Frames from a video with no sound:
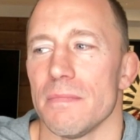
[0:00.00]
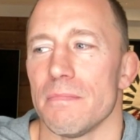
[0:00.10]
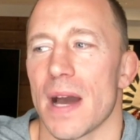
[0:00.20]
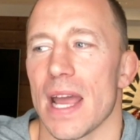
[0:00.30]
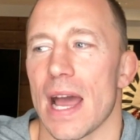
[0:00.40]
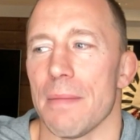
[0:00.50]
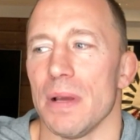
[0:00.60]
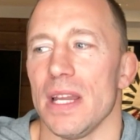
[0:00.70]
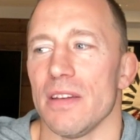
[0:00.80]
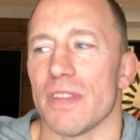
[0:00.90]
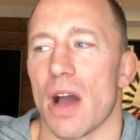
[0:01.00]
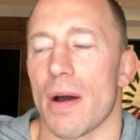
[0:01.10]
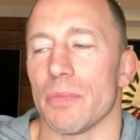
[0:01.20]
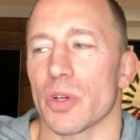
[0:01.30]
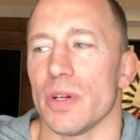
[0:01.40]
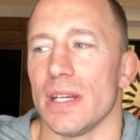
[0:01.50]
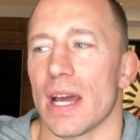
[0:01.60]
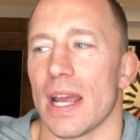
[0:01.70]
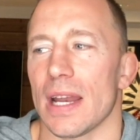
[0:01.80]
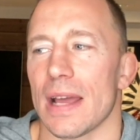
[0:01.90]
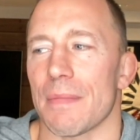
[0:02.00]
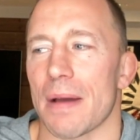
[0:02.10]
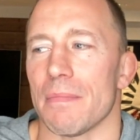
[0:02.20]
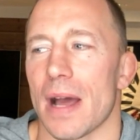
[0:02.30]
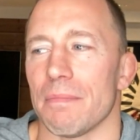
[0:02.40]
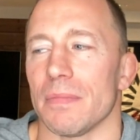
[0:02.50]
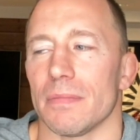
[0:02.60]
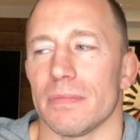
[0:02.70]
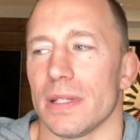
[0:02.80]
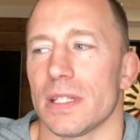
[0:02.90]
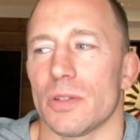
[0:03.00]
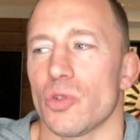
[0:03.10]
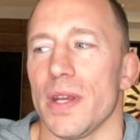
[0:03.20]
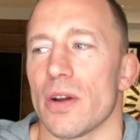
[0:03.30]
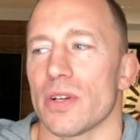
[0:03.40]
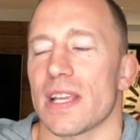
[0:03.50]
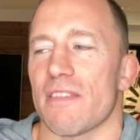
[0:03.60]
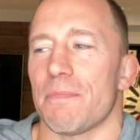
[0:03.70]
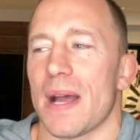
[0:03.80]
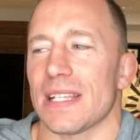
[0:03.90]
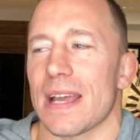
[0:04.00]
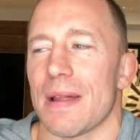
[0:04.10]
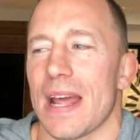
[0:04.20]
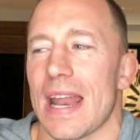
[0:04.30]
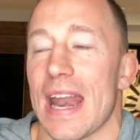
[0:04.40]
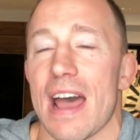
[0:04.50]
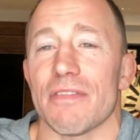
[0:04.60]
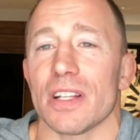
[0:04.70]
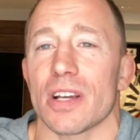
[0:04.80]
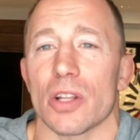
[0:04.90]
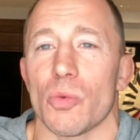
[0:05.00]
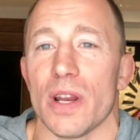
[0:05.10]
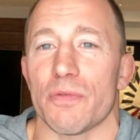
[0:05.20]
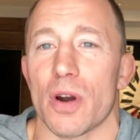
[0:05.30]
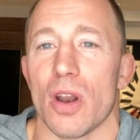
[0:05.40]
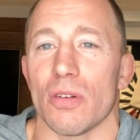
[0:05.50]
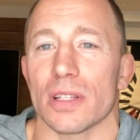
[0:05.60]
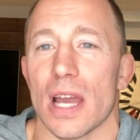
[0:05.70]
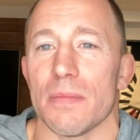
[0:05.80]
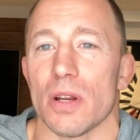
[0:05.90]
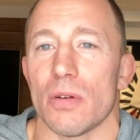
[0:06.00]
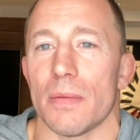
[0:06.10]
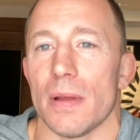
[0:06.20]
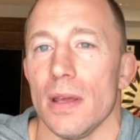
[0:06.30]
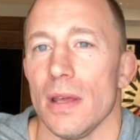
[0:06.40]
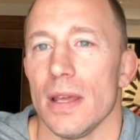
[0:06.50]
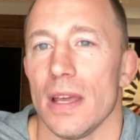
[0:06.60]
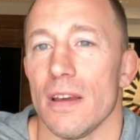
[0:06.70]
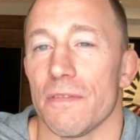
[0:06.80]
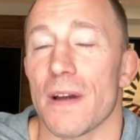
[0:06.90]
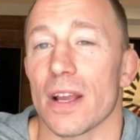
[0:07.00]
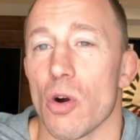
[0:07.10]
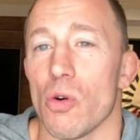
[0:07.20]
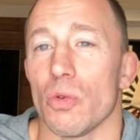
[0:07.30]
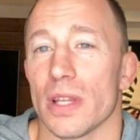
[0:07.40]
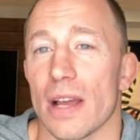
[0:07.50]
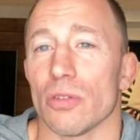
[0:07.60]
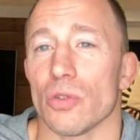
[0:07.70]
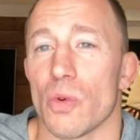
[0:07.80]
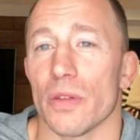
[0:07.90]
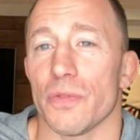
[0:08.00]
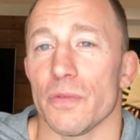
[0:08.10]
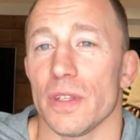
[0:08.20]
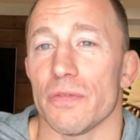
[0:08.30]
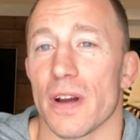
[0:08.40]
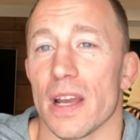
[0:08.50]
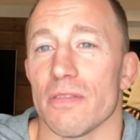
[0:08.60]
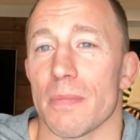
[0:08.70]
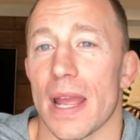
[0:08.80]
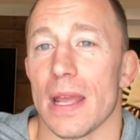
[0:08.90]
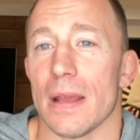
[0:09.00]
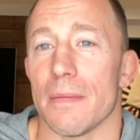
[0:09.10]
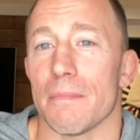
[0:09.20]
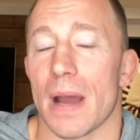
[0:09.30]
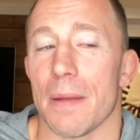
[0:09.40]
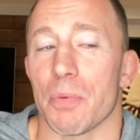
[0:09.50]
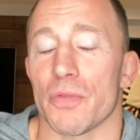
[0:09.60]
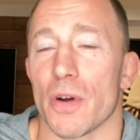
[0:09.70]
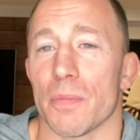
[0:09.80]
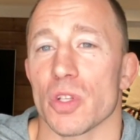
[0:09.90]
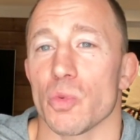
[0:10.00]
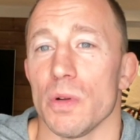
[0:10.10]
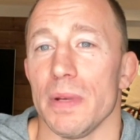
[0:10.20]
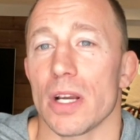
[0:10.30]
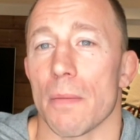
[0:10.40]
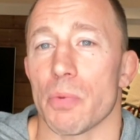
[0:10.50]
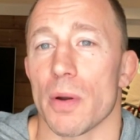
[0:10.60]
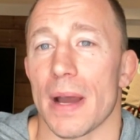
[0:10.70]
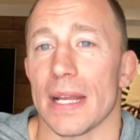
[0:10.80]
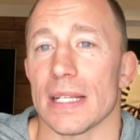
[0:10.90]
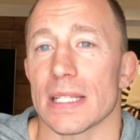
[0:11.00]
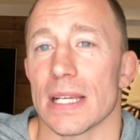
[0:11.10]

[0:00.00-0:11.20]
I believe now I'm 39. I'm it's 3 years have passed, and I haven't cut weight for a long time. You know, if I go down to 155, my performance will be compromised.